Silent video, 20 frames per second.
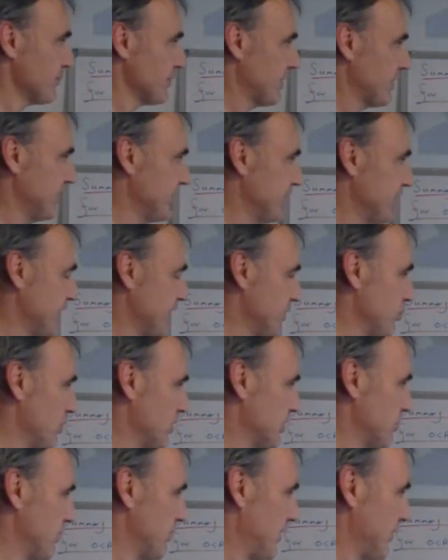
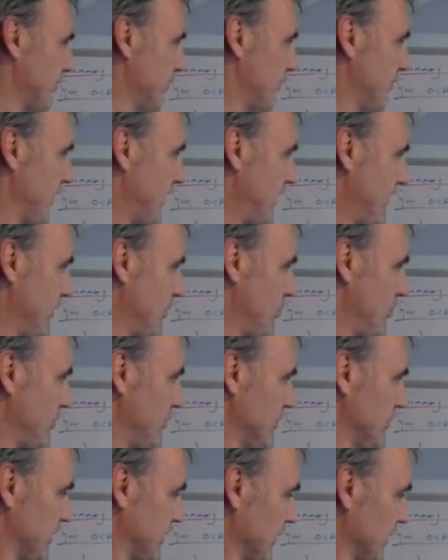continuous random
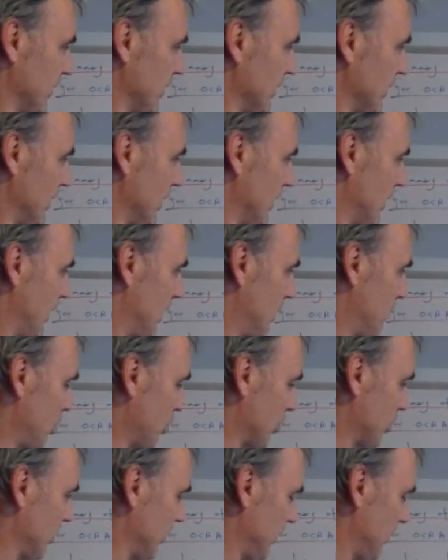variables,
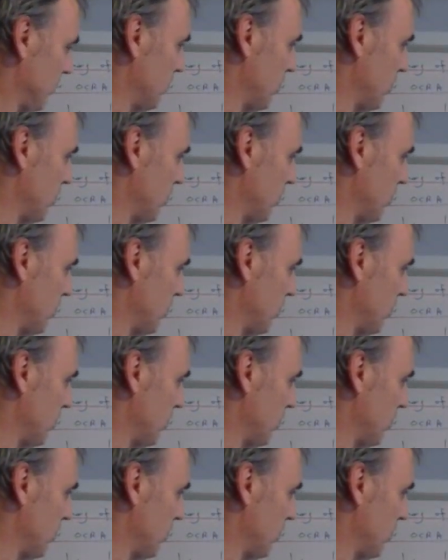model